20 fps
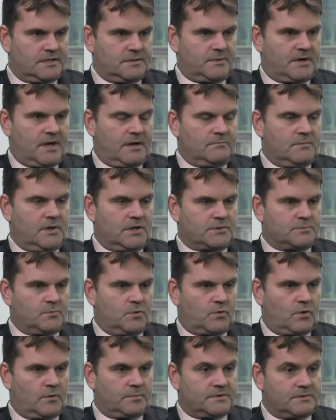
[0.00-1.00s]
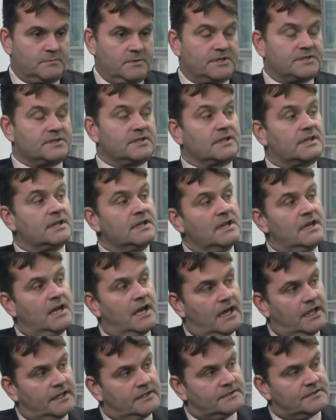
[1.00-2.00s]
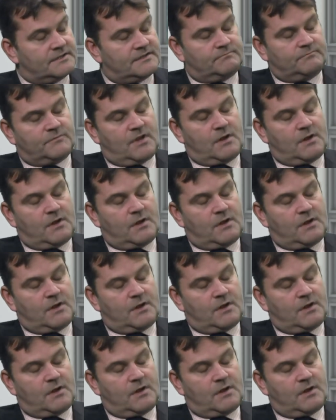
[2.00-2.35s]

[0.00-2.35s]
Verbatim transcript: to become much more optimistic, and you